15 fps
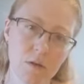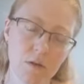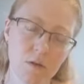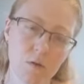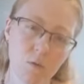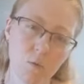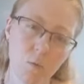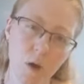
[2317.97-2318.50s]

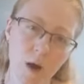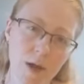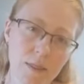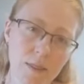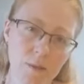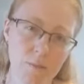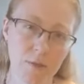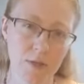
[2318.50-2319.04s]
or why
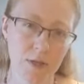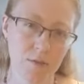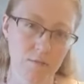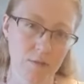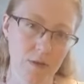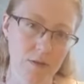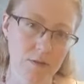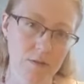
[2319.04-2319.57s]
they believe
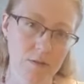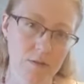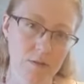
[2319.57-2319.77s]
this.